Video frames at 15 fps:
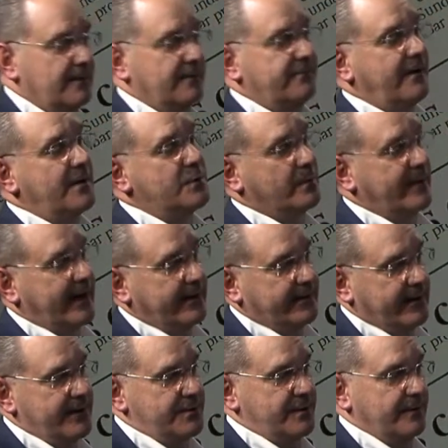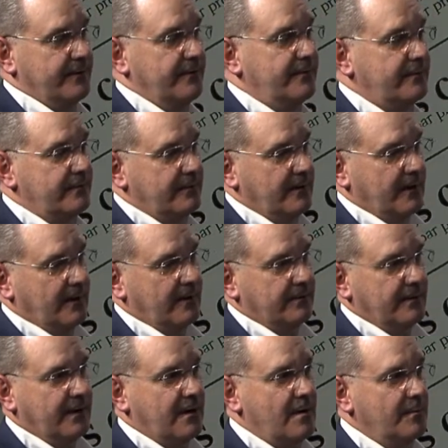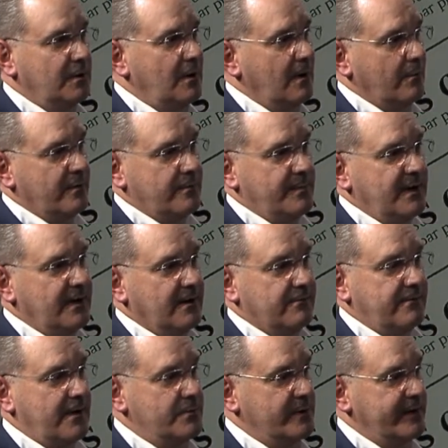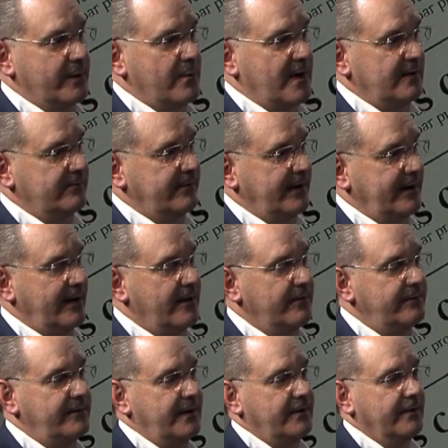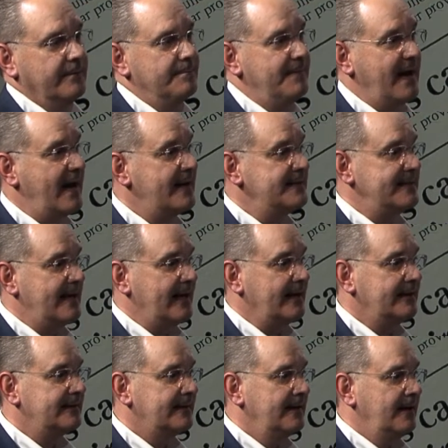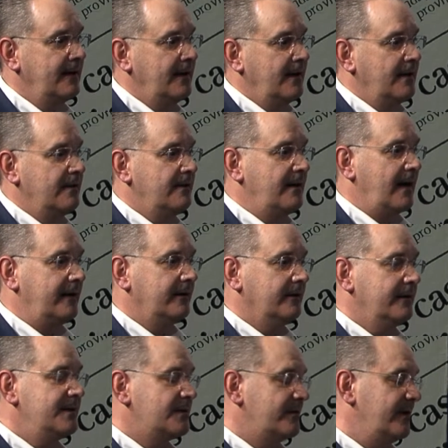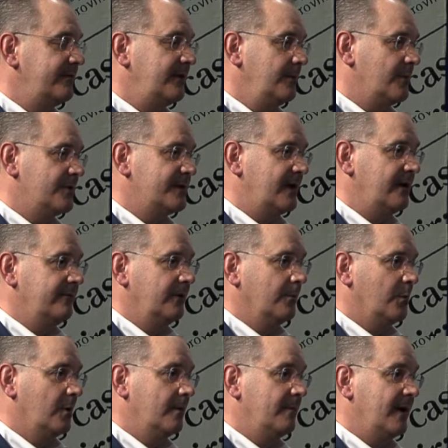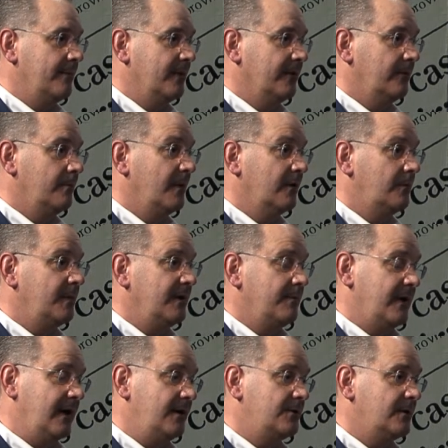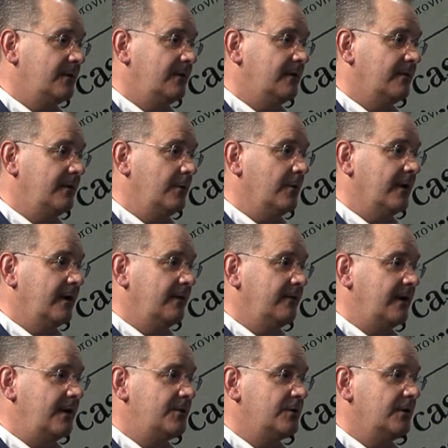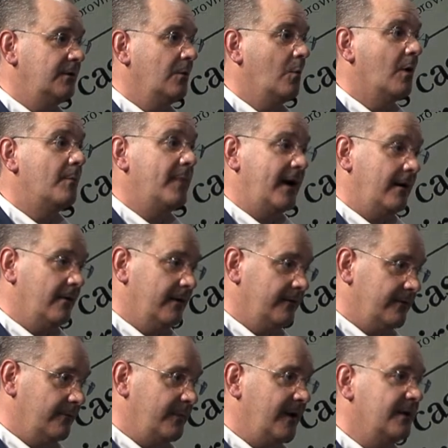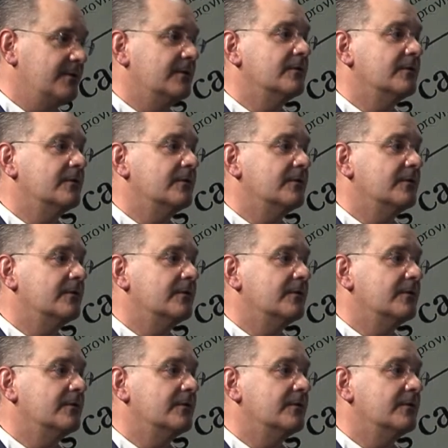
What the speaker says: the federal regulations that come along with being a federally qualified health center mandate that at least 50% of your board members must be patients of the organization or parents of patients.